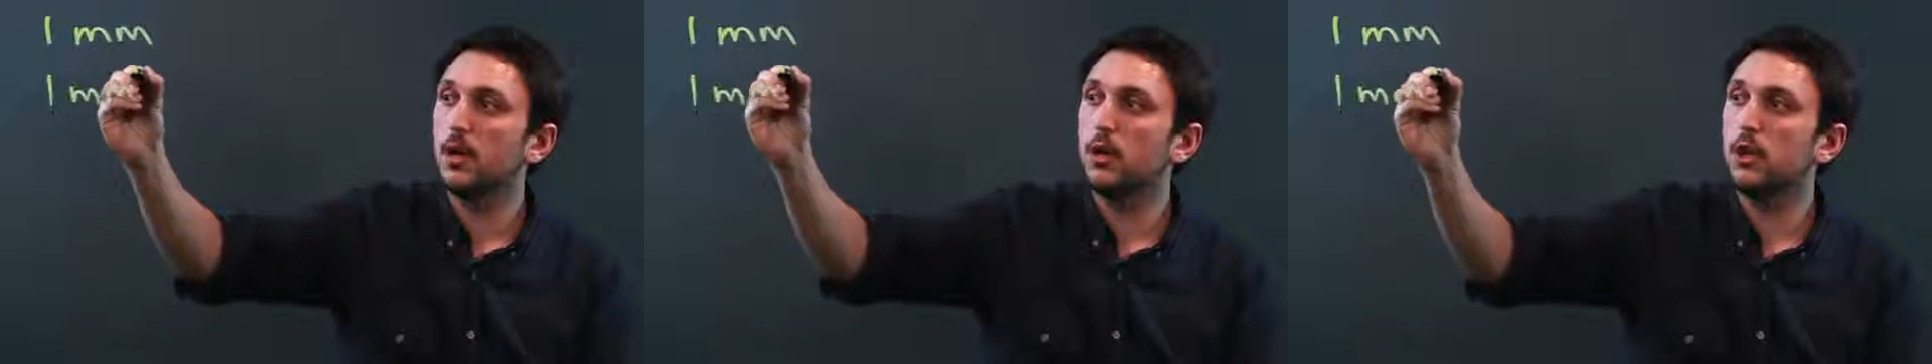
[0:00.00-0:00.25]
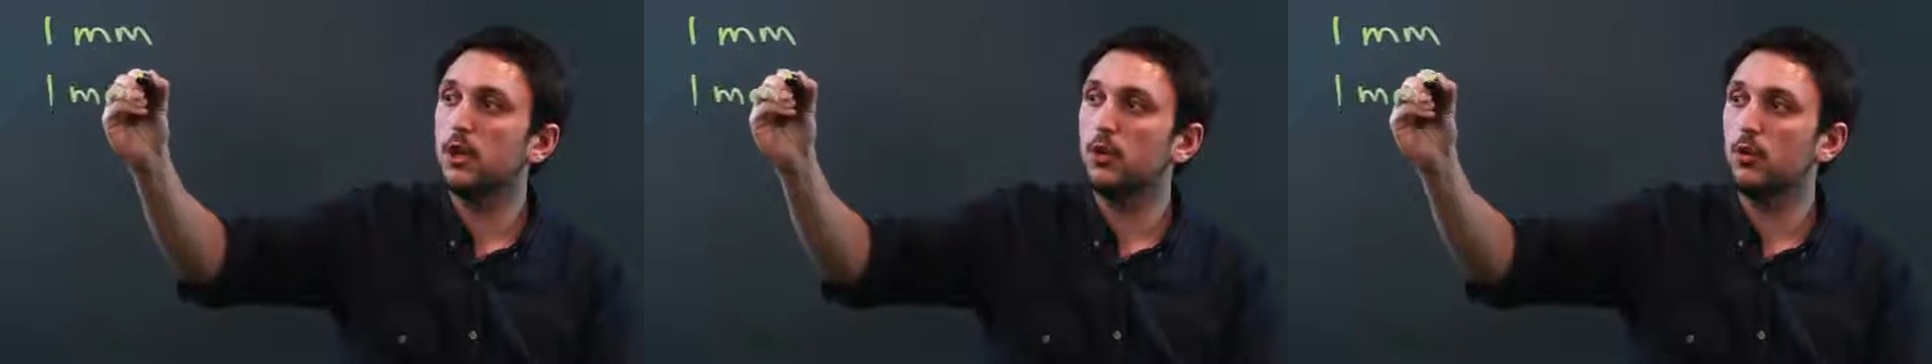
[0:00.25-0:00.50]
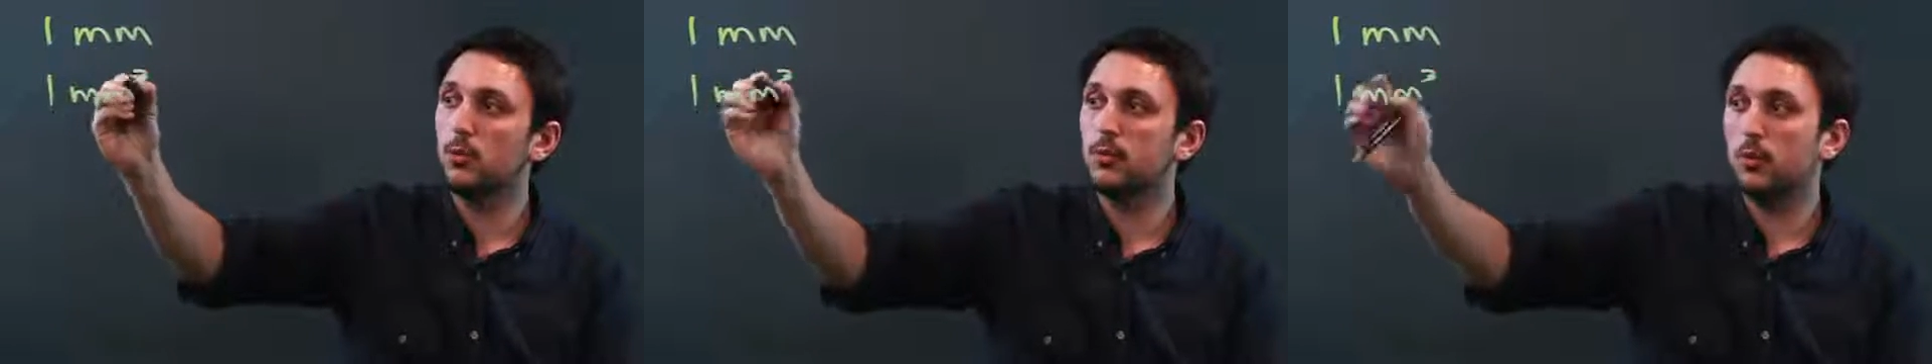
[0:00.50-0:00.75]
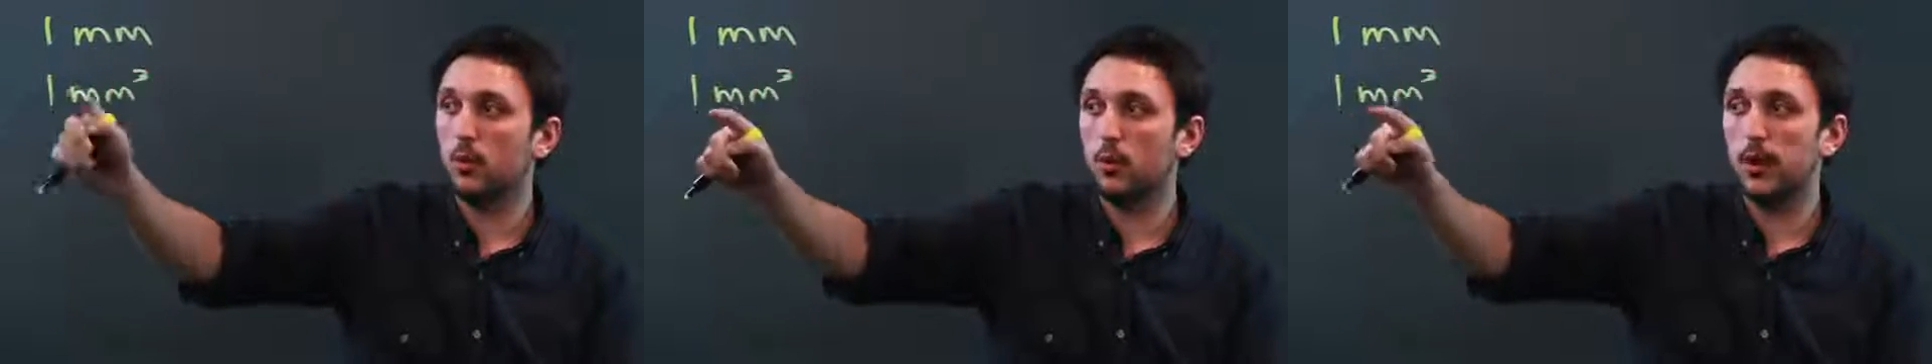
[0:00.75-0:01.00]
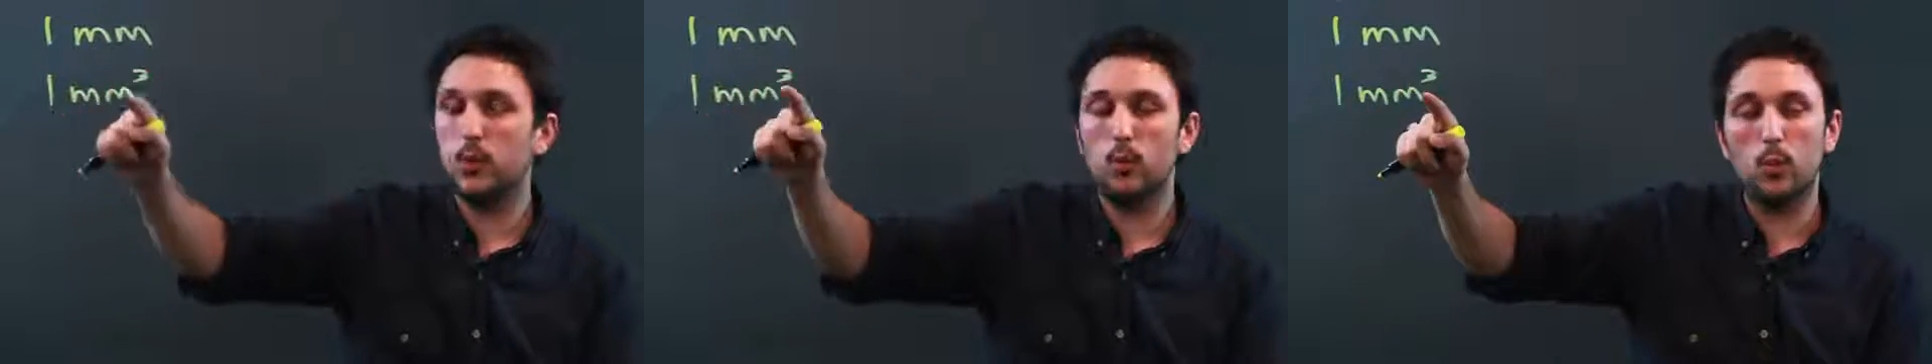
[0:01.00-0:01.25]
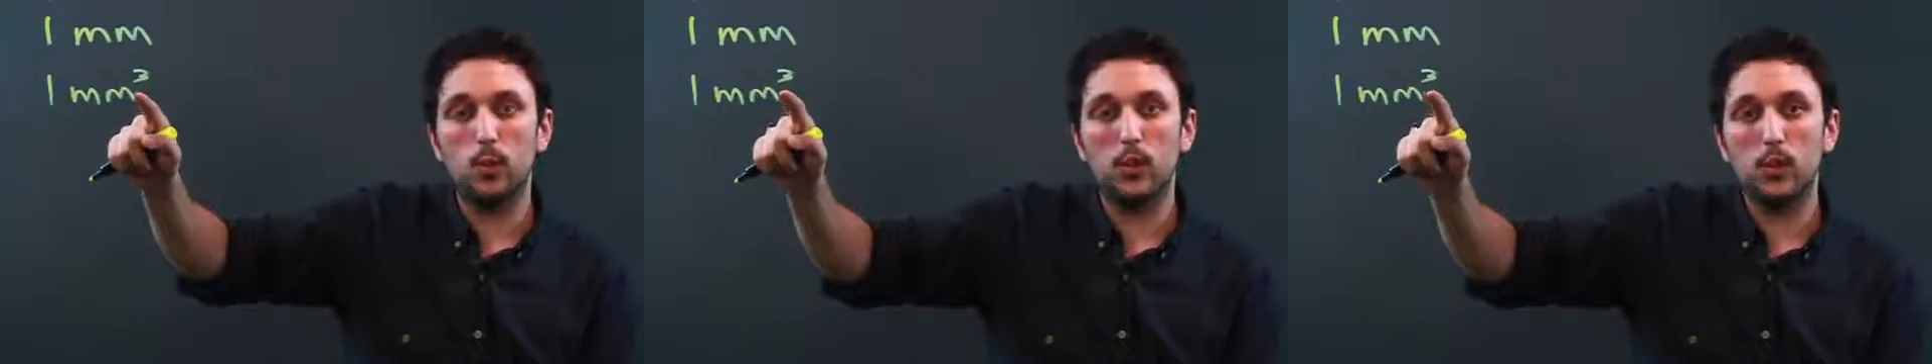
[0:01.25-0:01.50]
cubed, or a
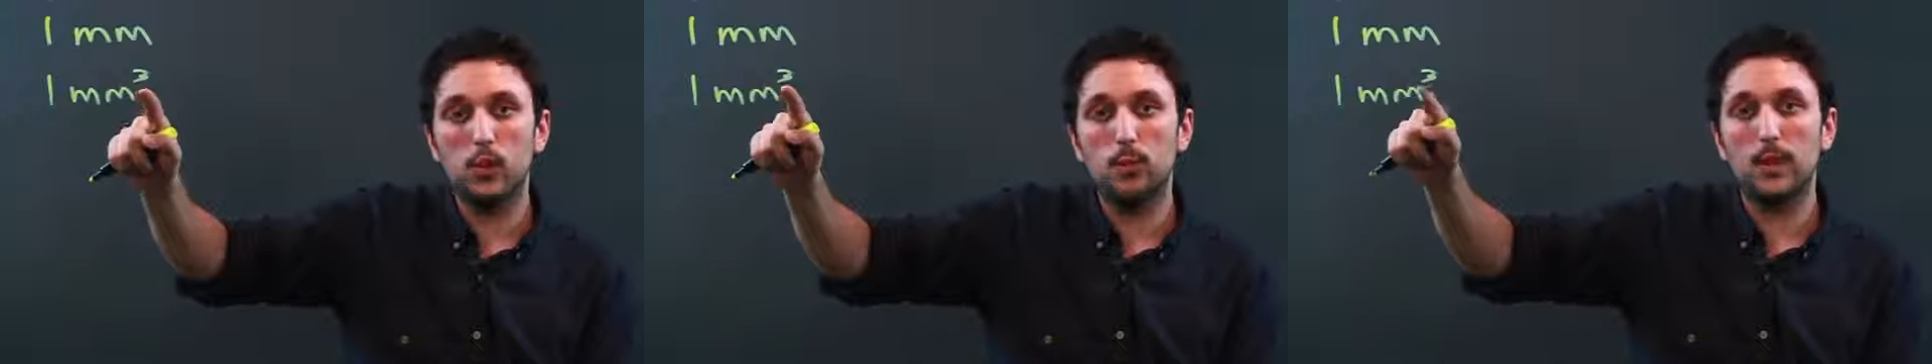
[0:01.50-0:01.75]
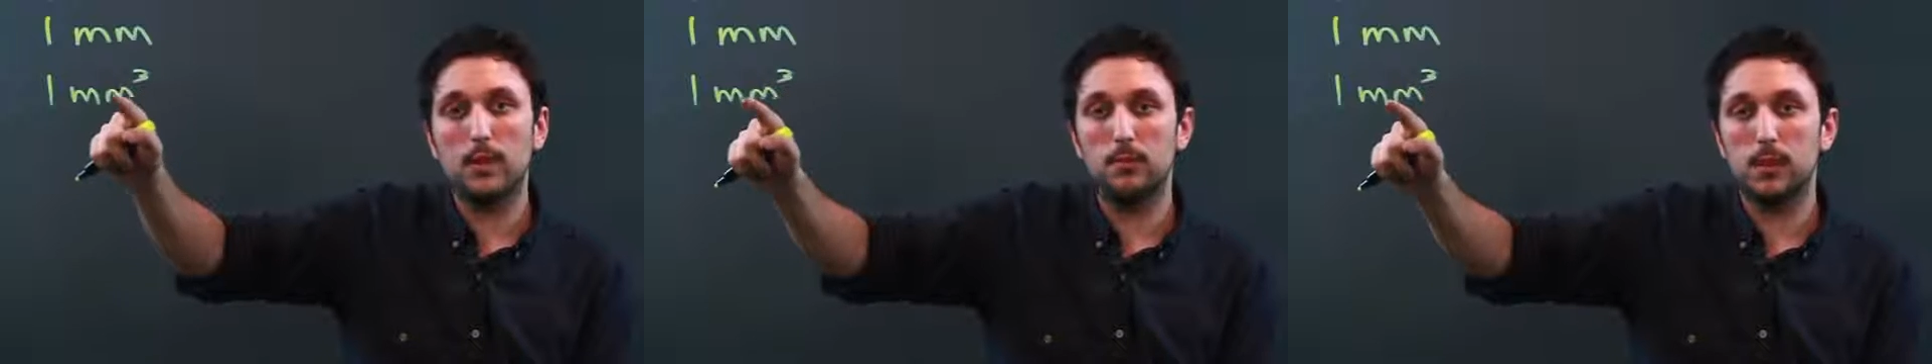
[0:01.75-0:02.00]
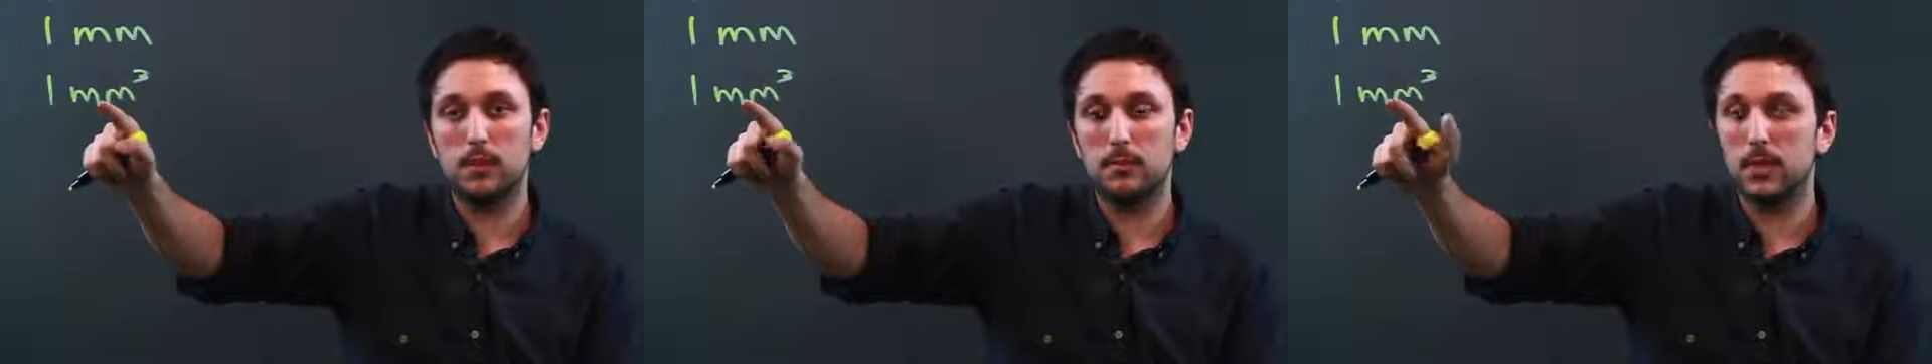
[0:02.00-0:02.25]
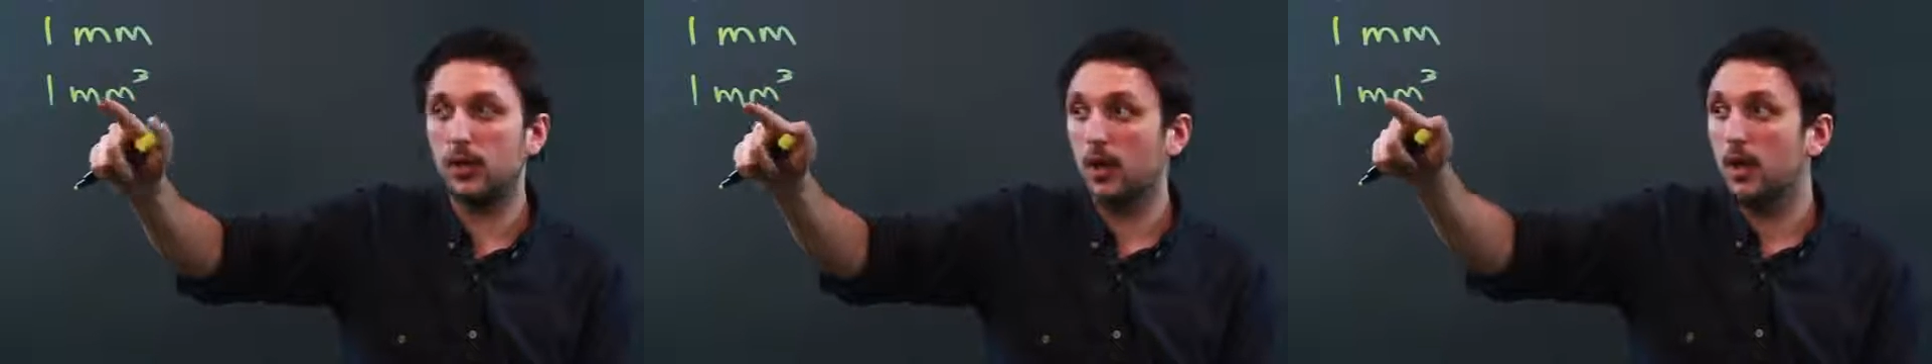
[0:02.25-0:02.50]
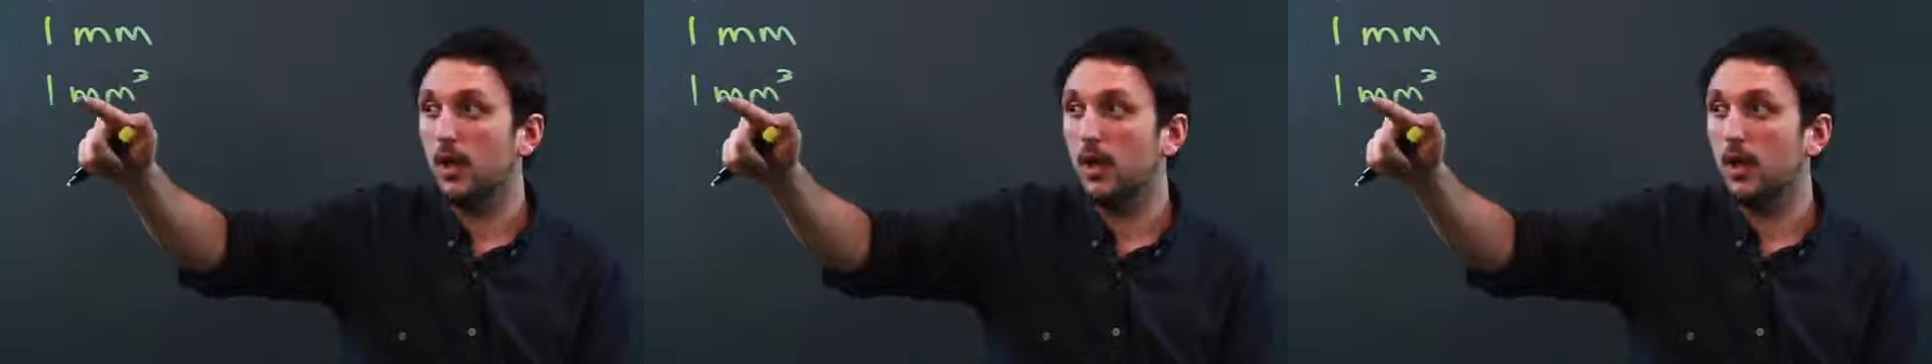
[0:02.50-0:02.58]
cubic millimeter,